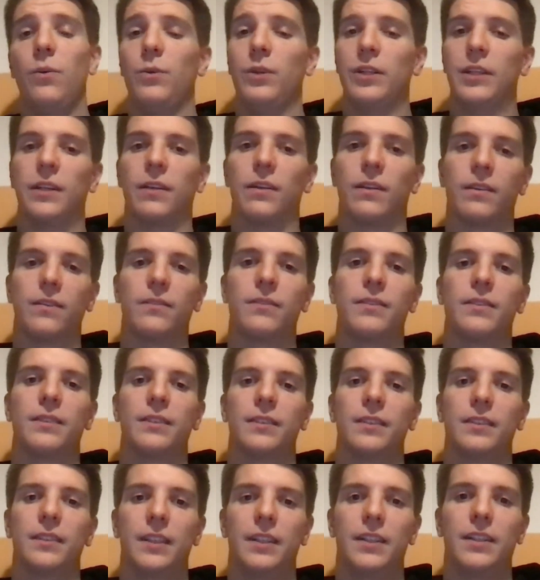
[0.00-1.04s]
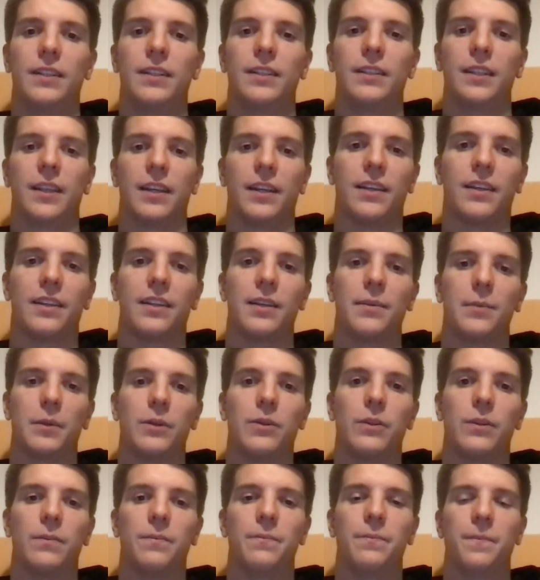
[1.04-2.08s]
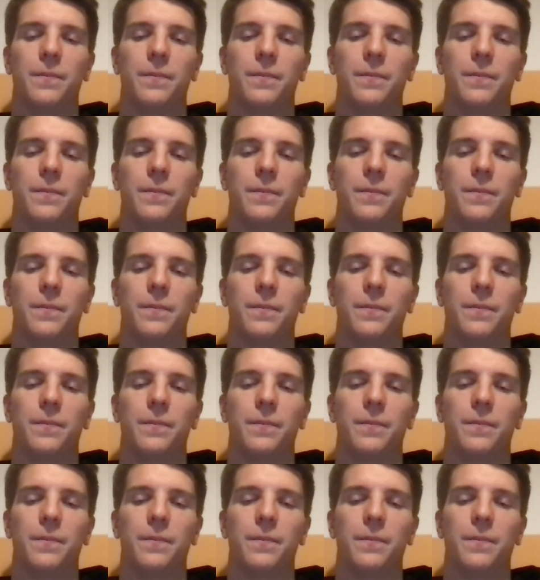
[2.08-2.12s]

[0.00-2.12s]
wicked. Yeah, that'd be good.